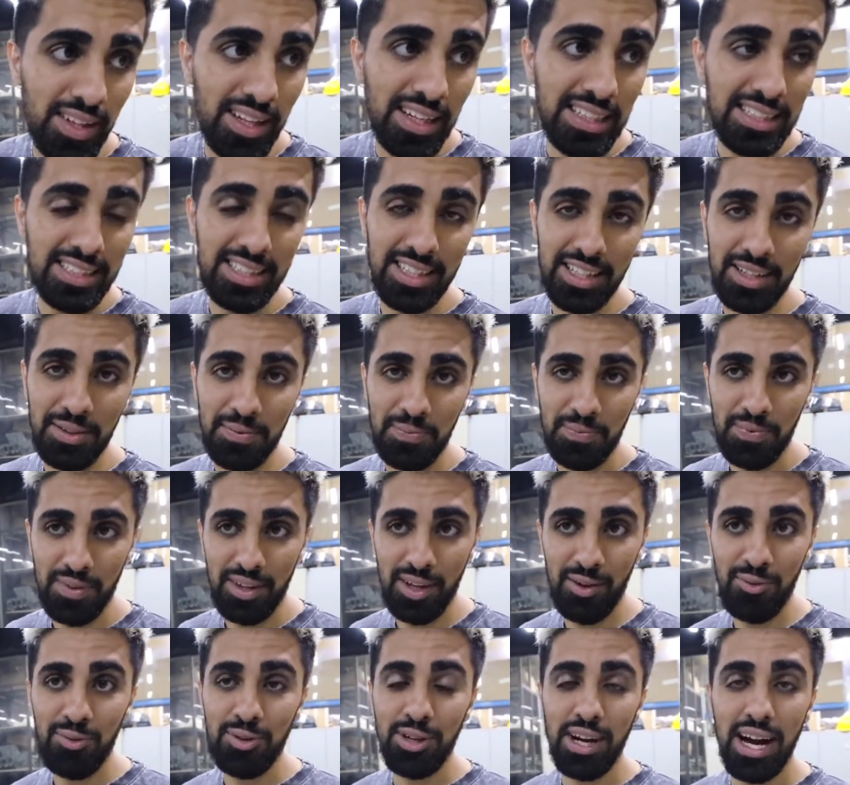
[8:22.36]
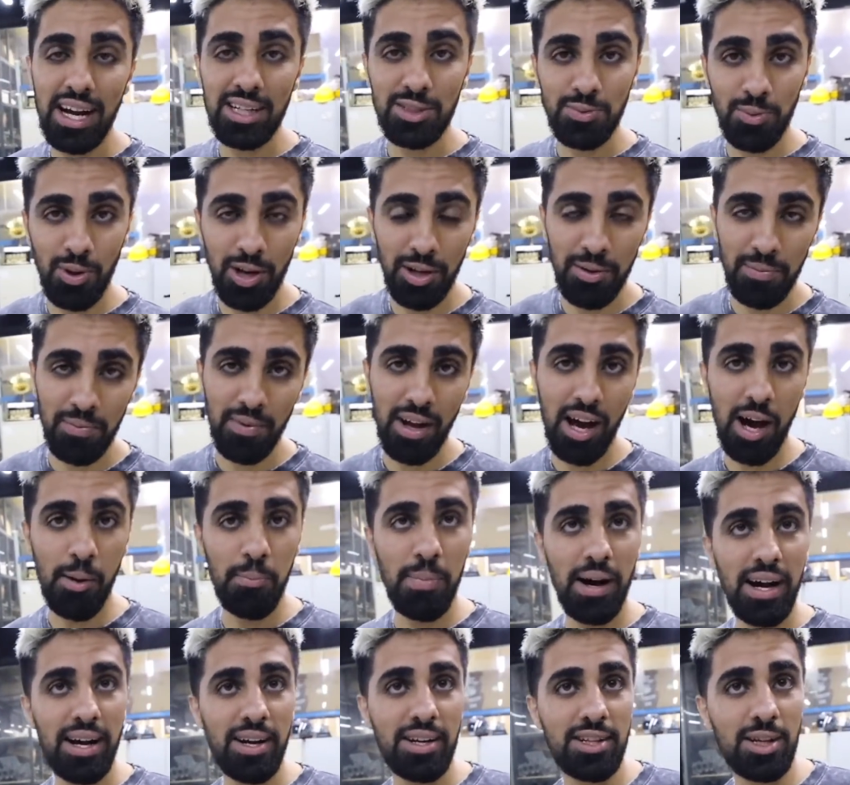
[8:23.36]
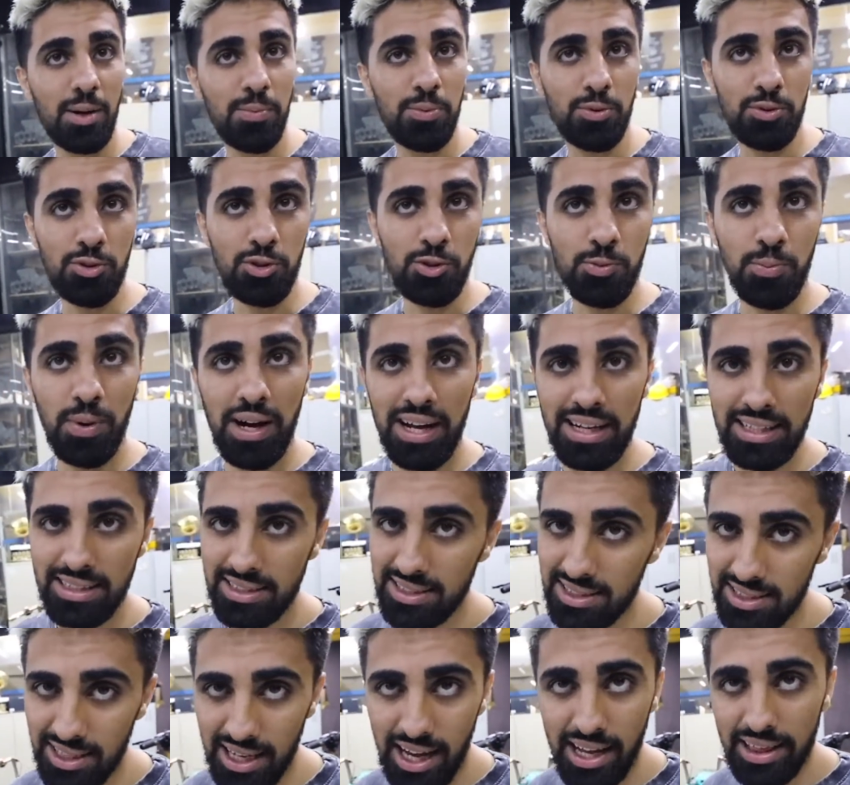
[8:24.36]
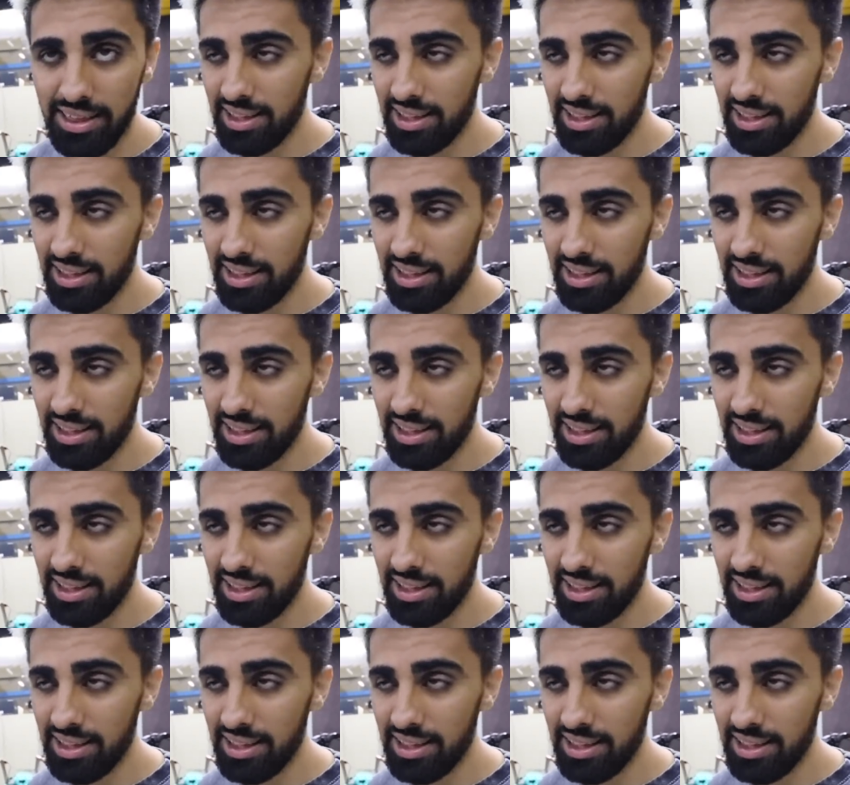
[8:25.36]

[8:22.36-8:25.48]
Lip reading: Listen, if you guys want, I'll buy a couple new bikes. I